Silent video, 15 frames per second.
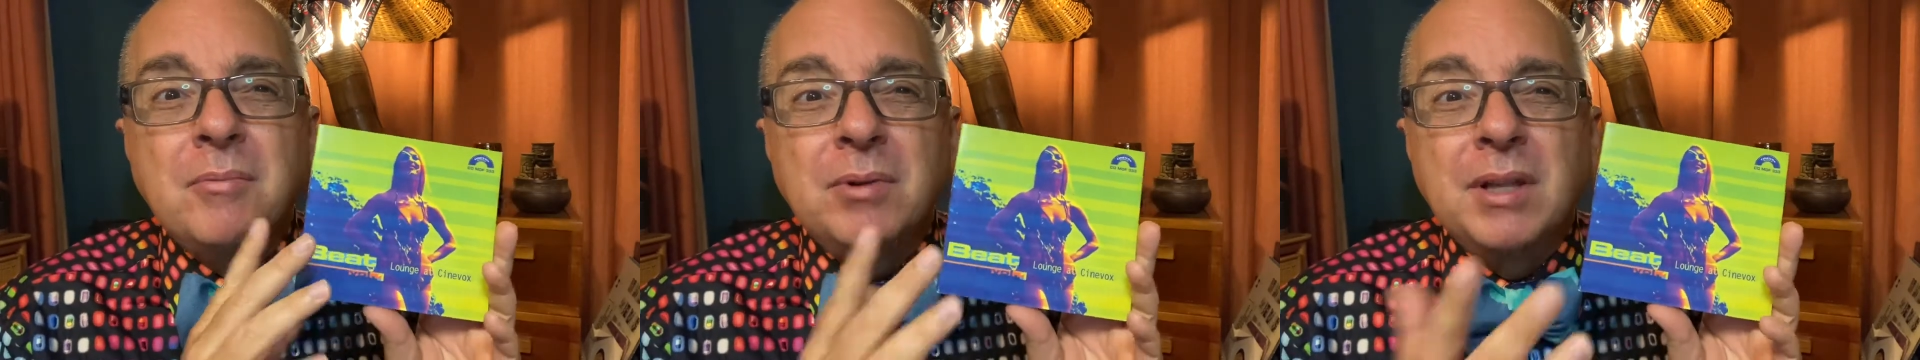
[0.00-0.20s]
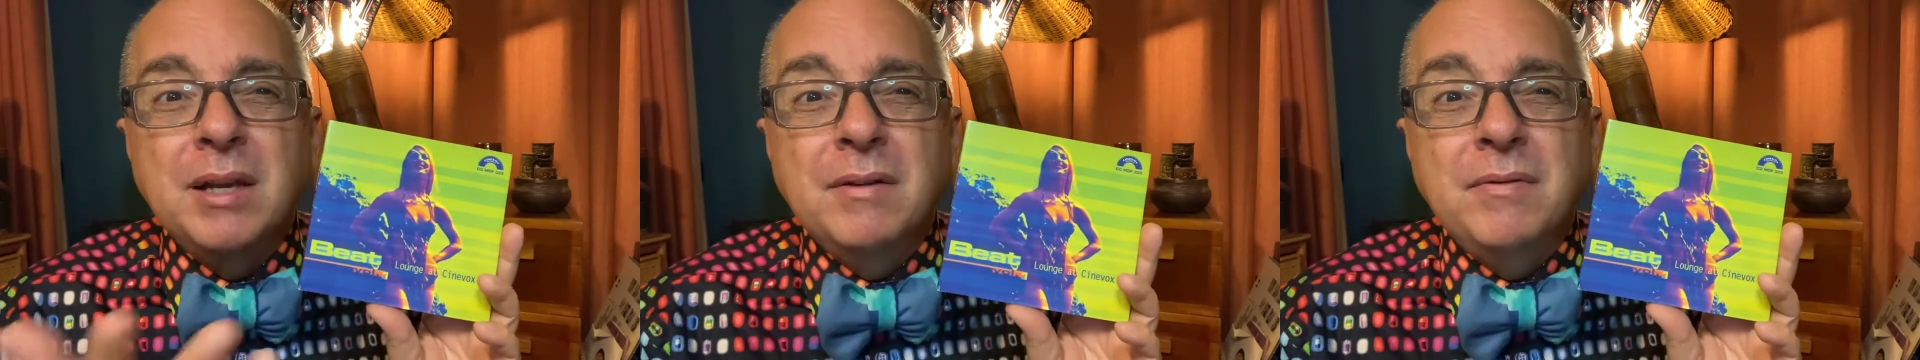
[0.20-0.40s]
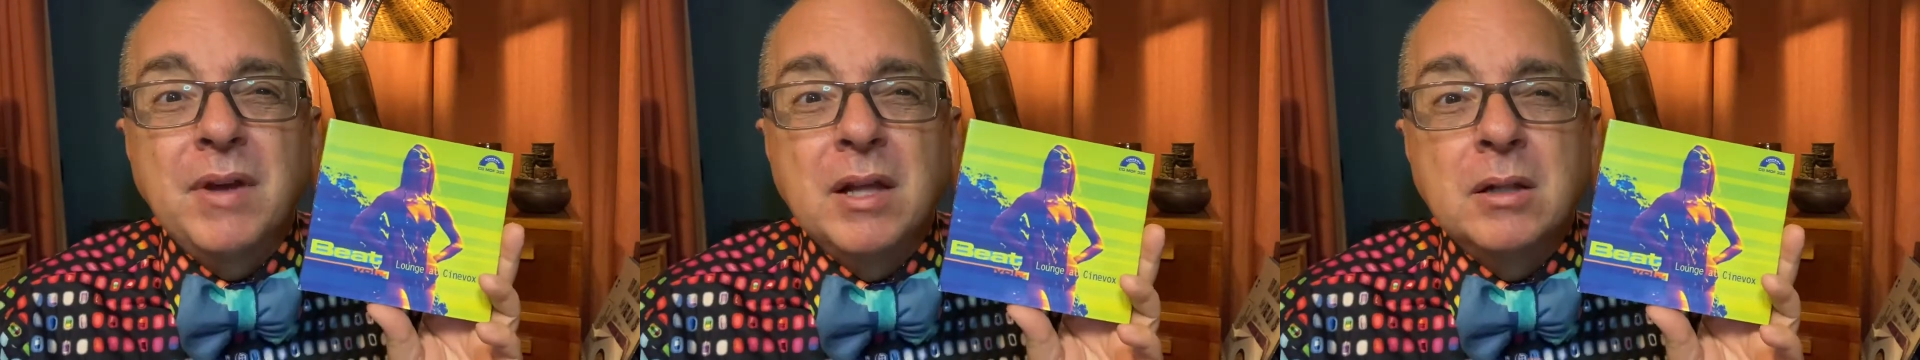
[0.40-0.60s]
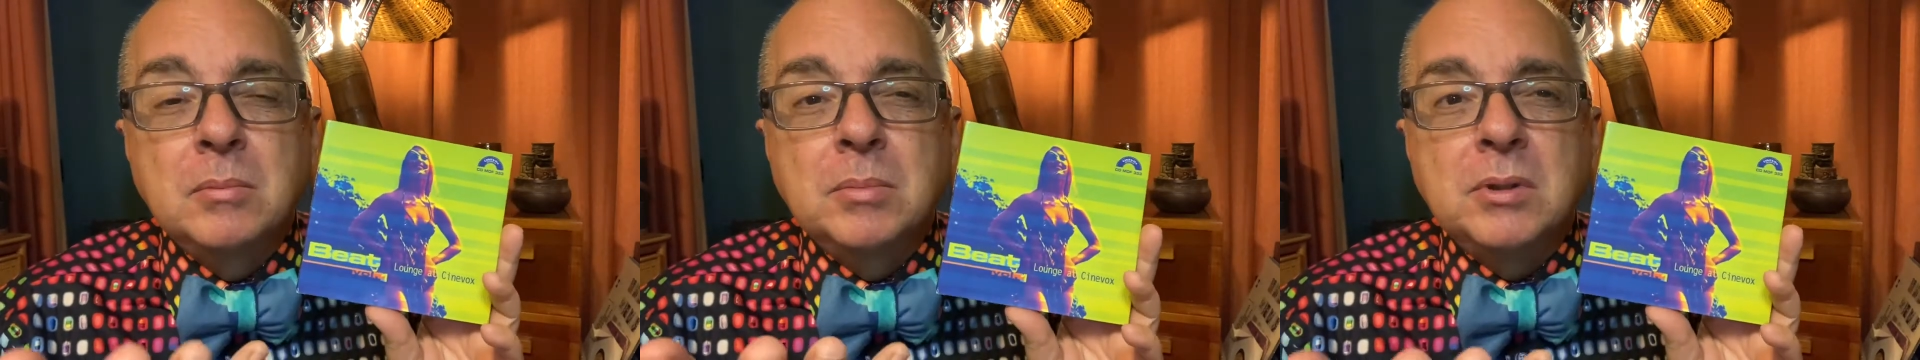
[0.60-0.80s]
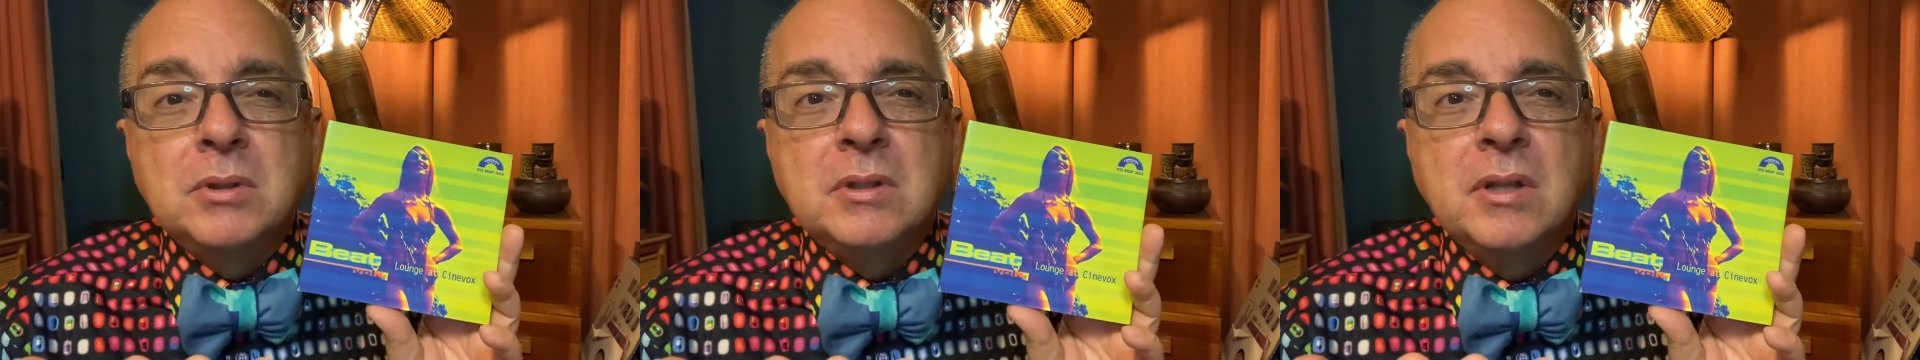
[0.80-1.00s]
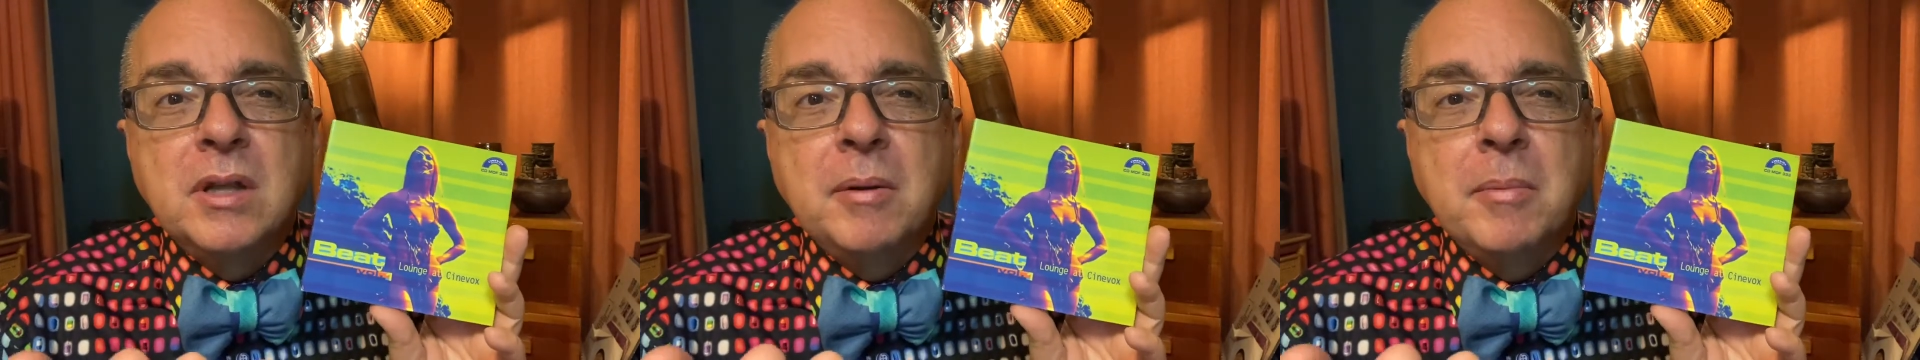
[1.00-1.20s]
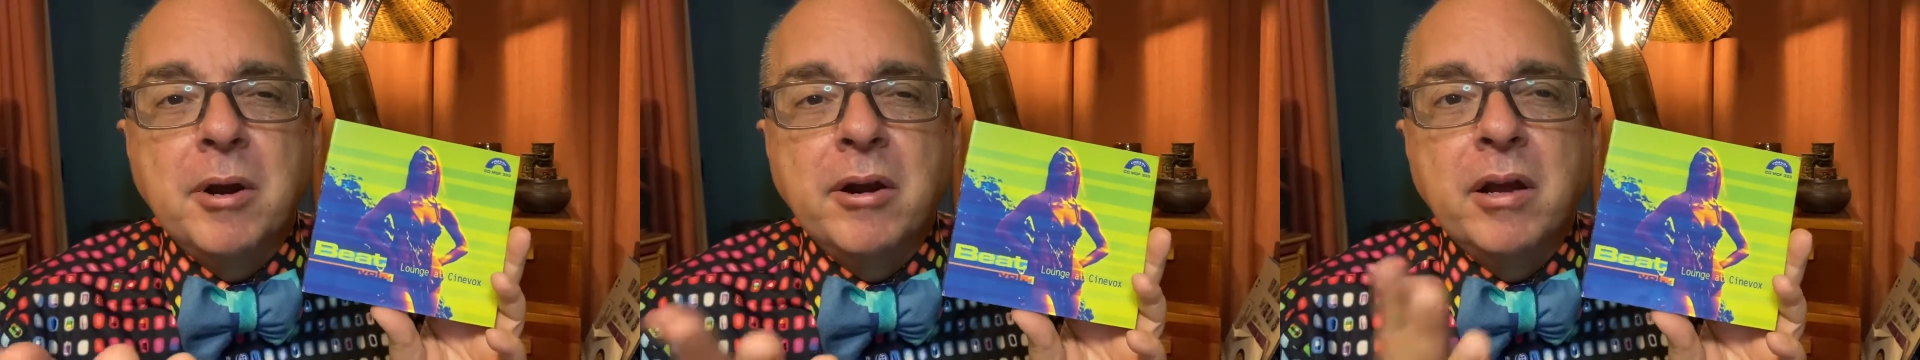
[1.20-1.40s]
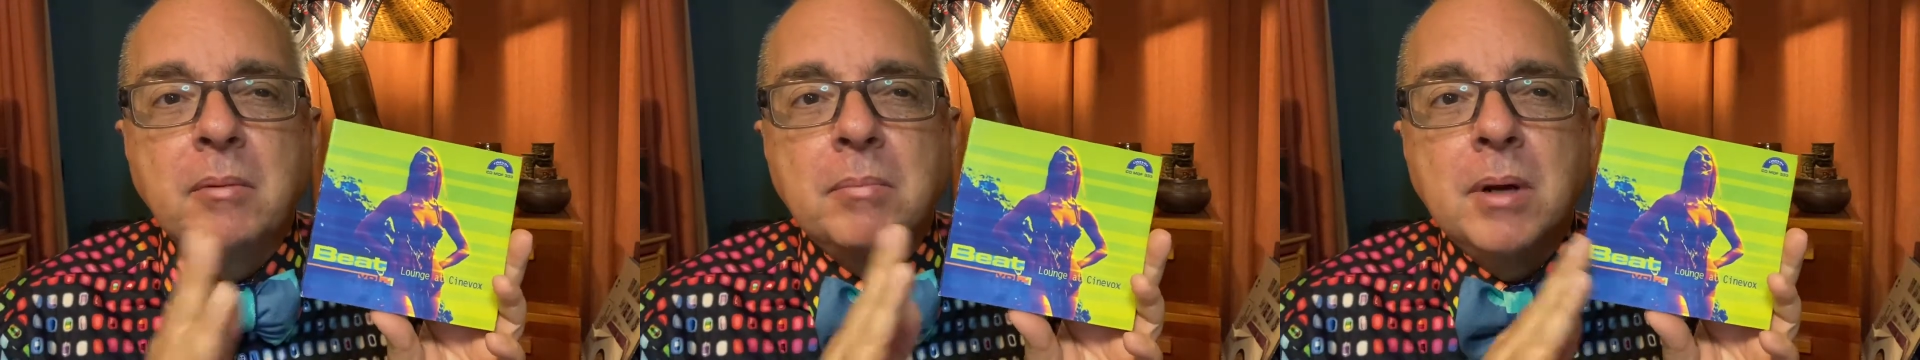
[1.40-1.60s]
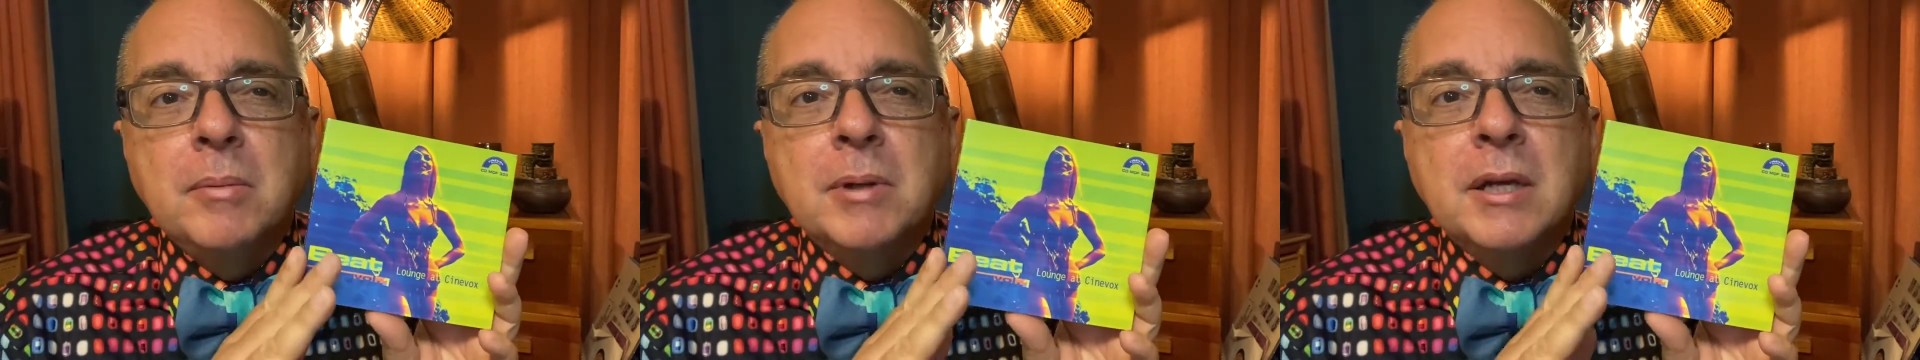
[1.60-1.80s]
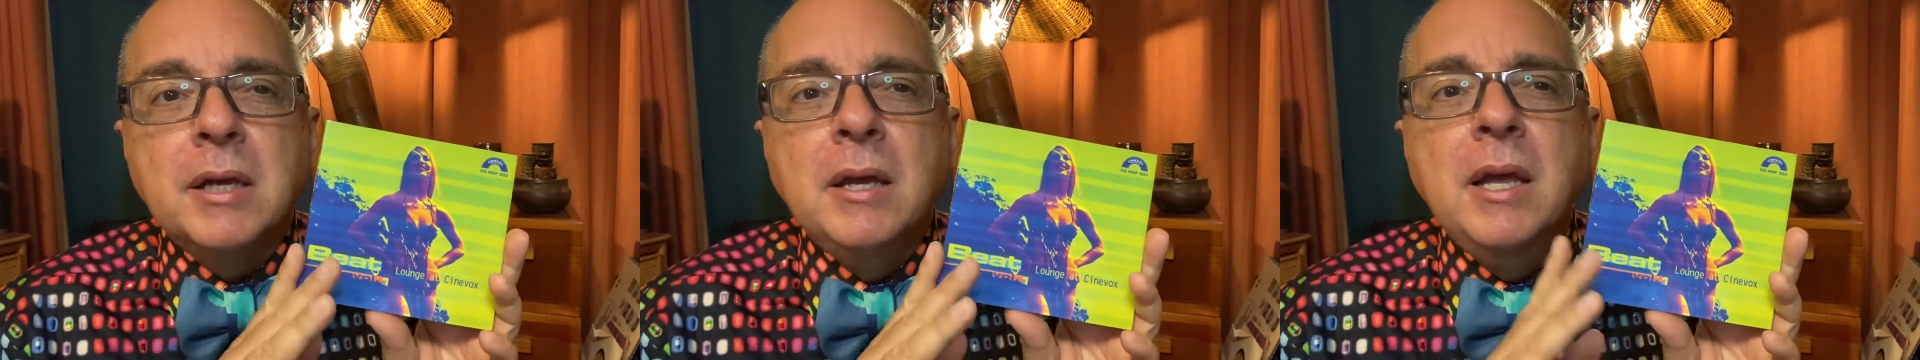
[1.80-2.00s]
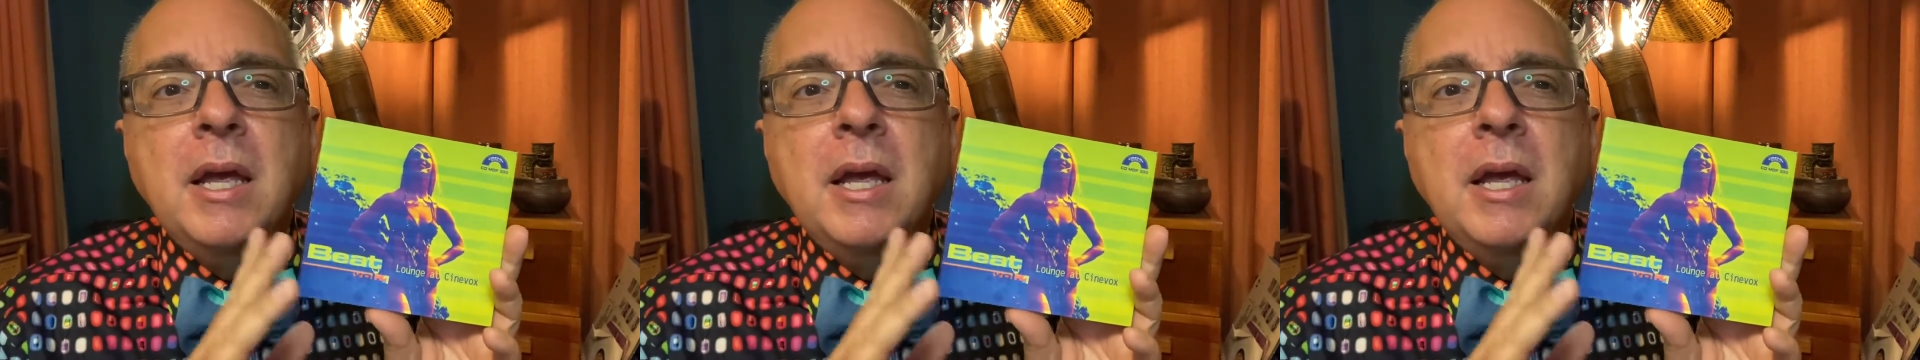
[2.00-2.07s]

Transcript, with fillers: really available to the American public,